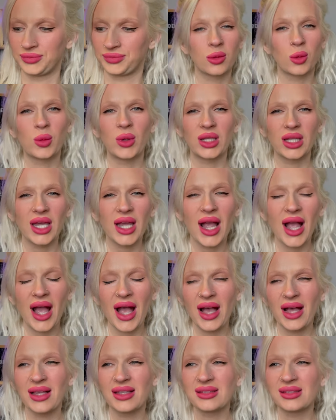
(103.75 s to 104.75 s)
Wella
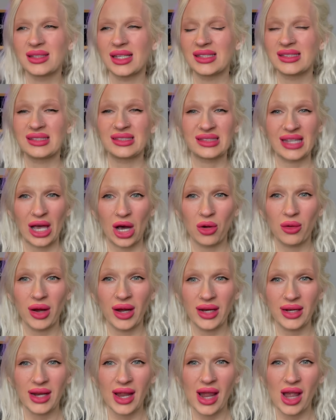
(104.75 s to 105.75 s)
has a sale
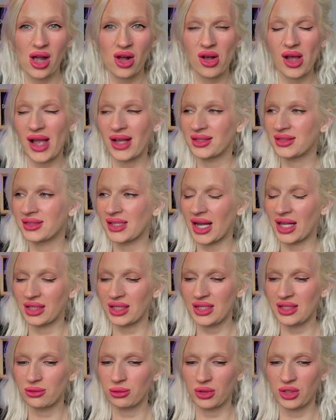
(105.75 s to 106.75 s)
right now at
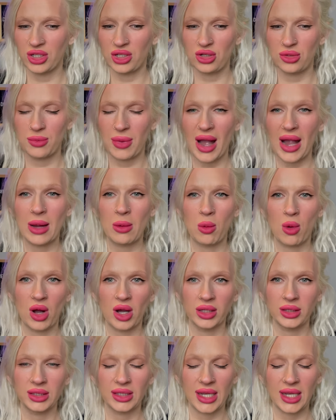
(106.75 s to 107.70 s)
Sally's where you buy one,